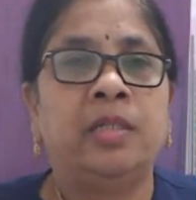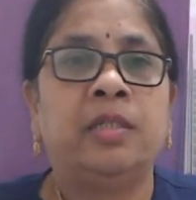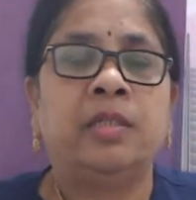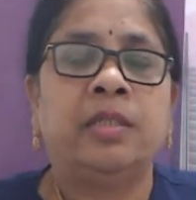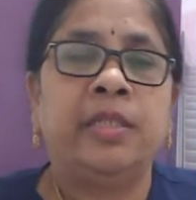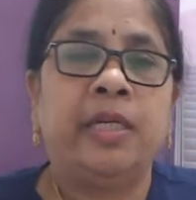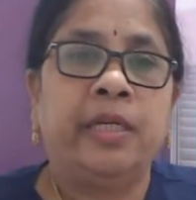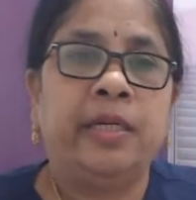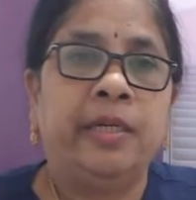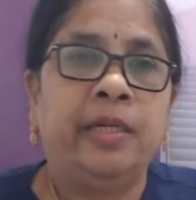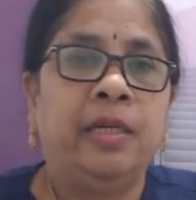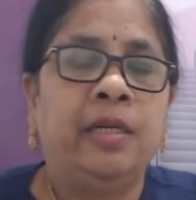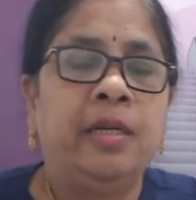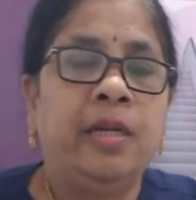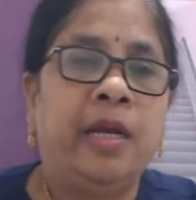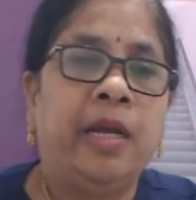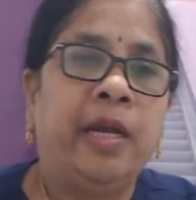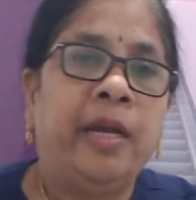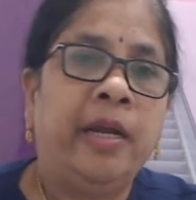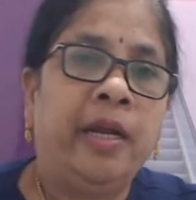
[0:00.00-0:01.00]
settled,
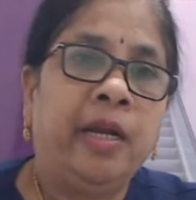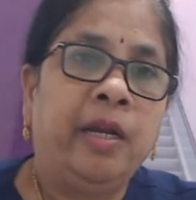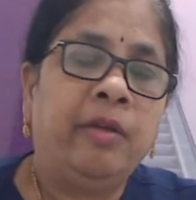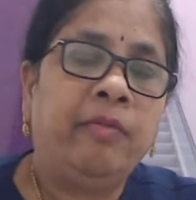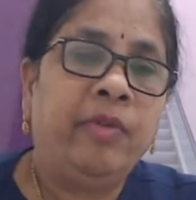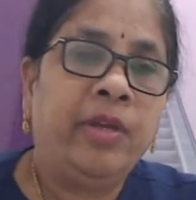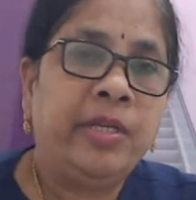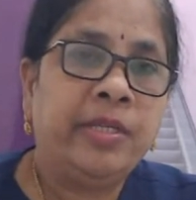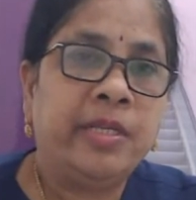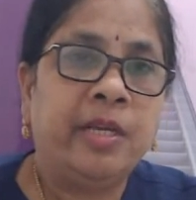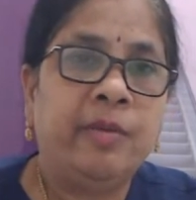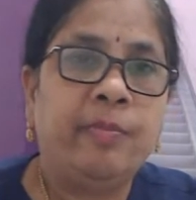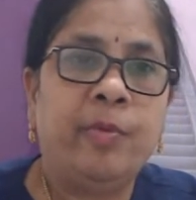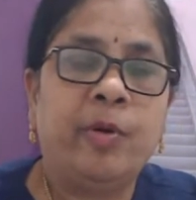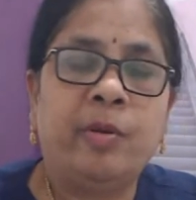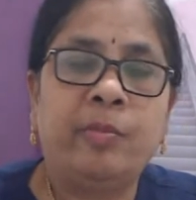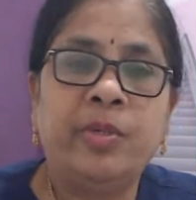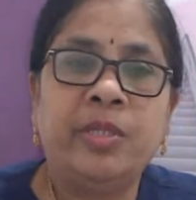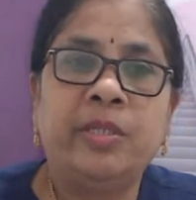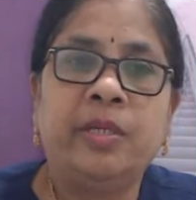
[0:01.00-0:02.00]
and we see
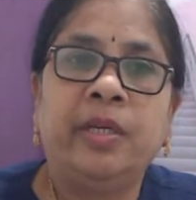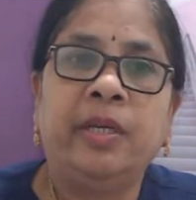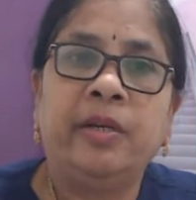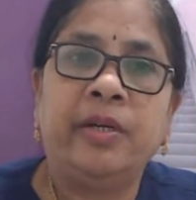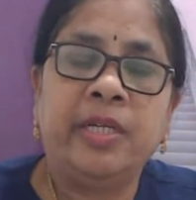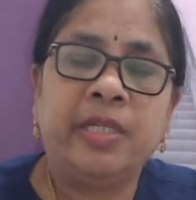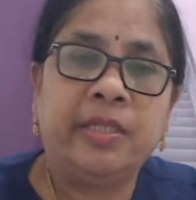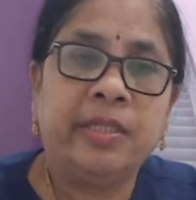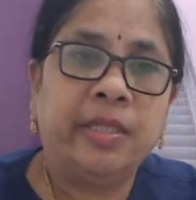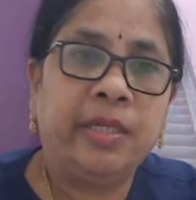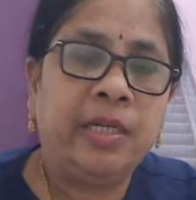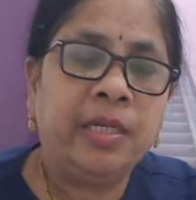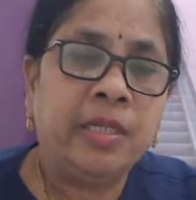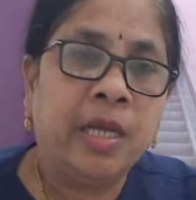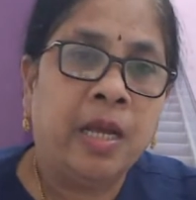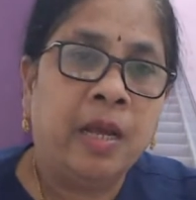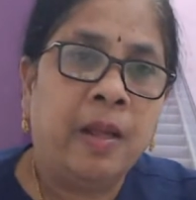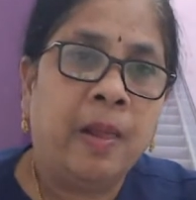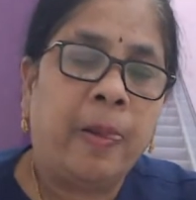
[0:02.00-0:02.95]
promising results.